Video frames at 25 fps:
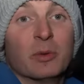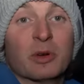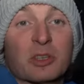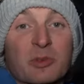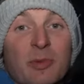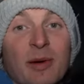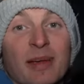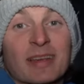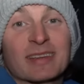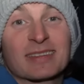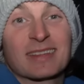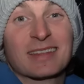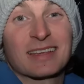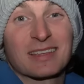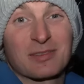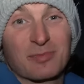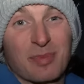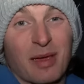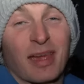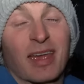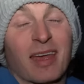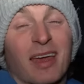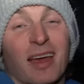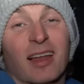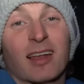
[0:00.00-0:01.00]
which makes this
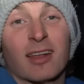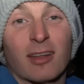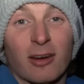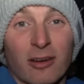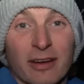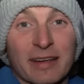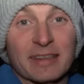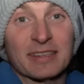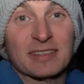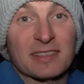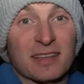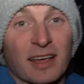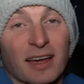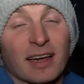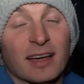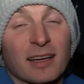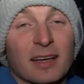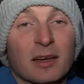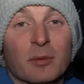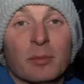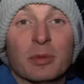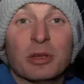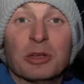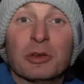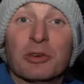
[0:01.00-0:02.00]
bit a lot easier.
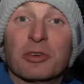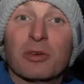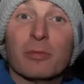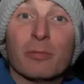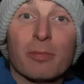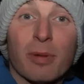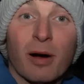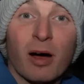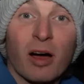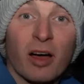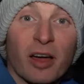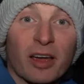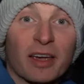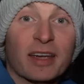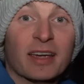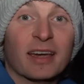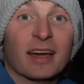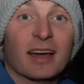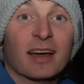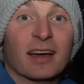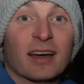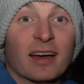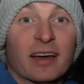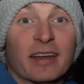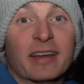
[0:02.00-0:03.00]
But you can buy
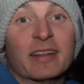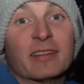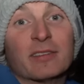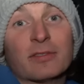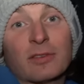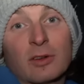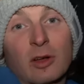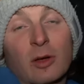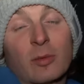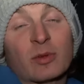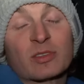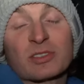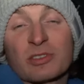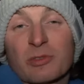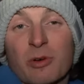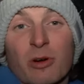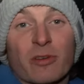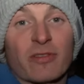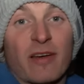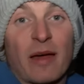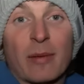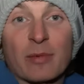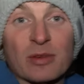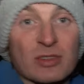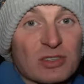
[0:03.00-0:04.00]
uh, an intervalometer
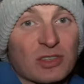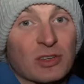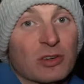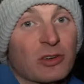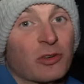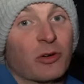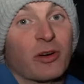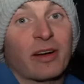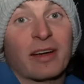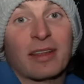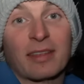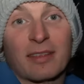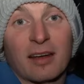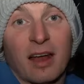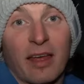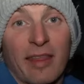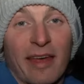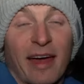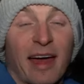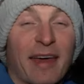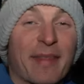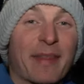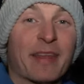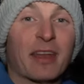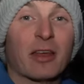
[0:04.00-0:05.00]
off Amazon or anything like
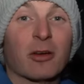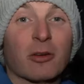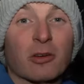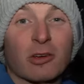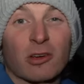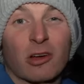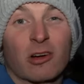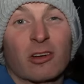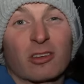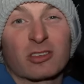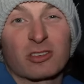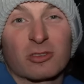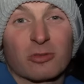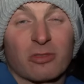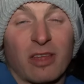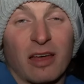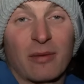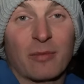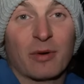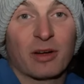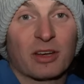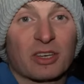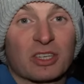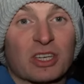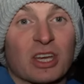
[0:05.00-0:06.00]
that, and they don't cost all
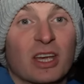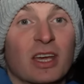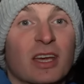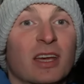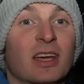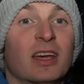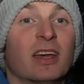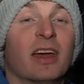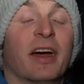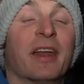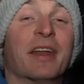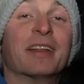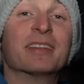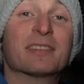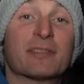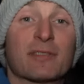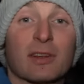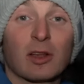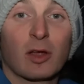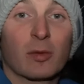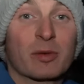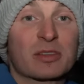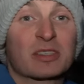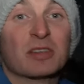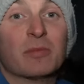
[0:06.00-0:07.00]
that much. An
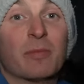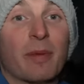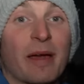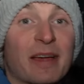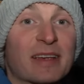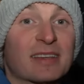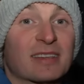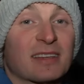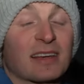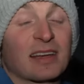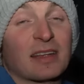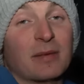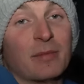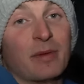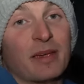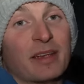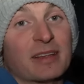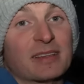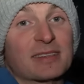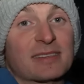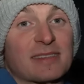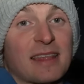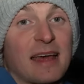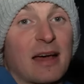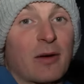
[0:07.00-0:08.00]
intervalometer basically
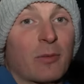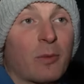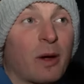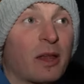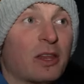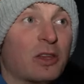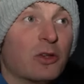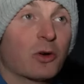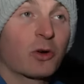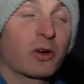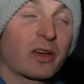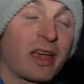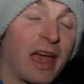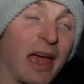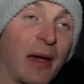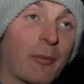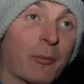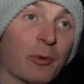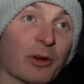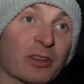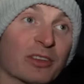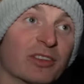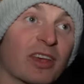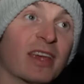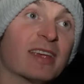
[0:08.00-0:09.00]
means that when your
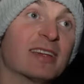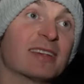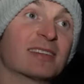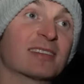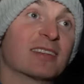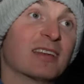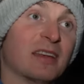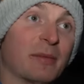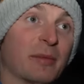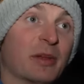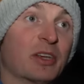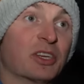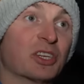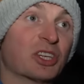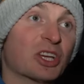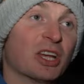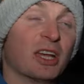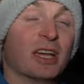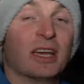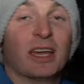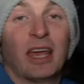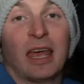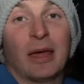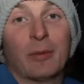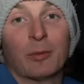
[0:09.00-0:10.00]
camera takes an image,
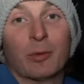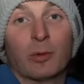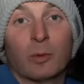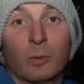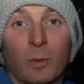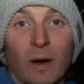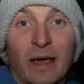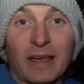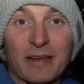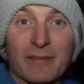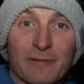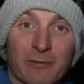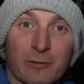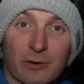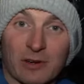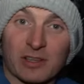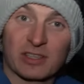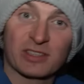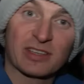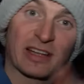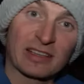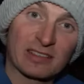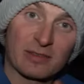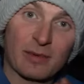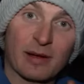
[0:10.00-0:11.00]
it will wait for a
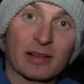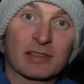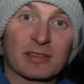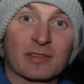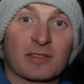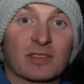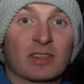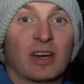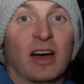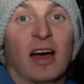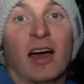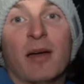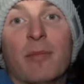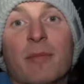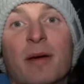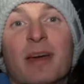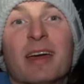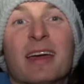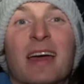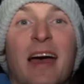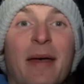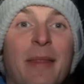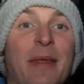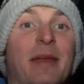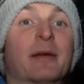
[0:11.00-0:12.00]
set amount of time,
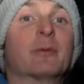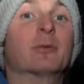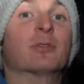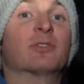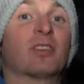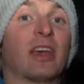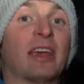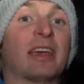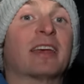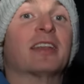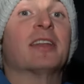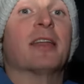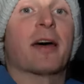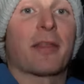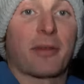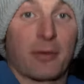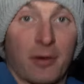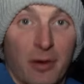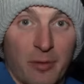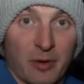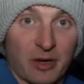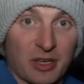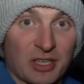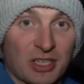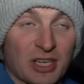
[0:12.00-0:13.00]
and then it will take another
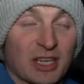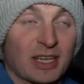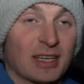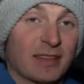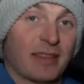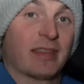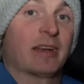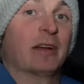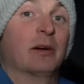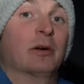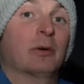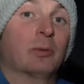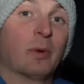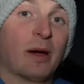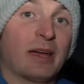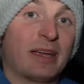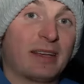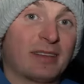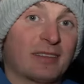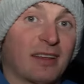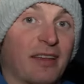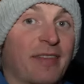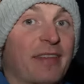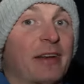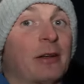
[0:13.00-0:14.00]
image. Then it will
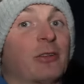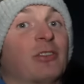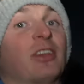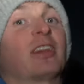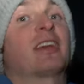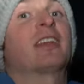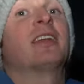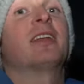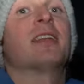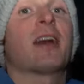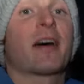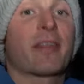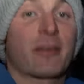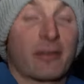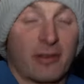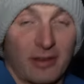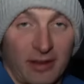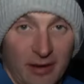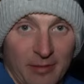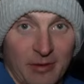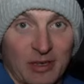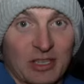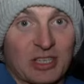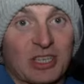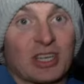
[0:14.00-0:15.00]
wait, and then it will take another
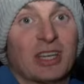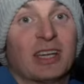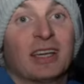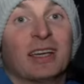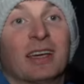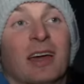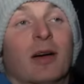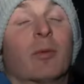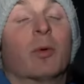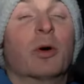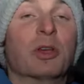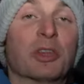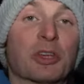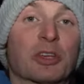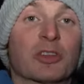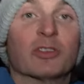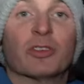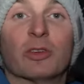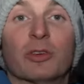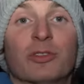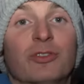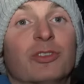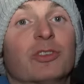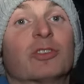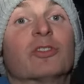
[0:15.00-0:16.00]
image. And what you can
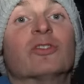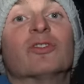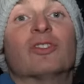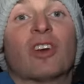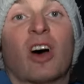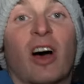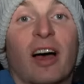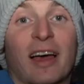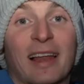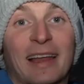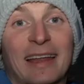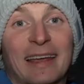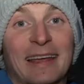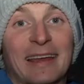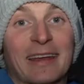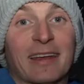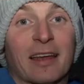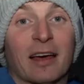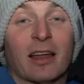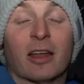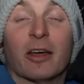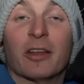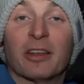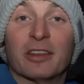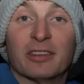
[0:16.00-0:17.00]
do is you can dial in
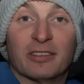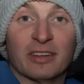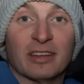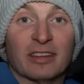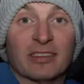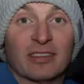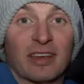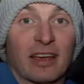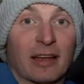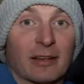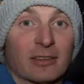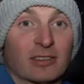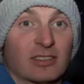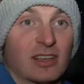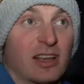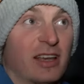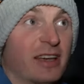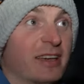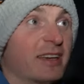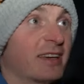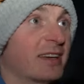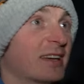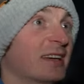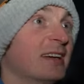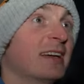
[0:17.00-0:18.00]
a load of details
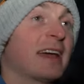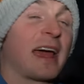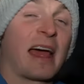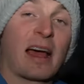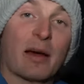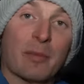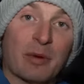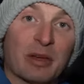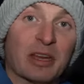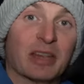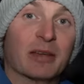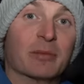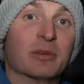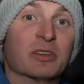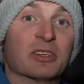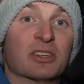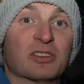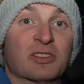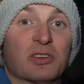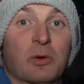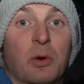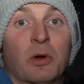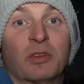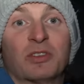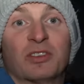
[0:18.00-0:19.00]
like how many
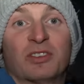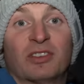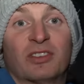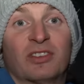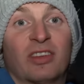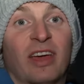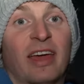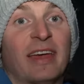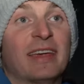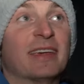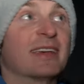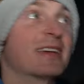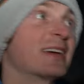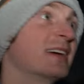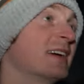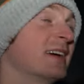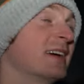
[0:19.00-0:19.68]
images you want it to take,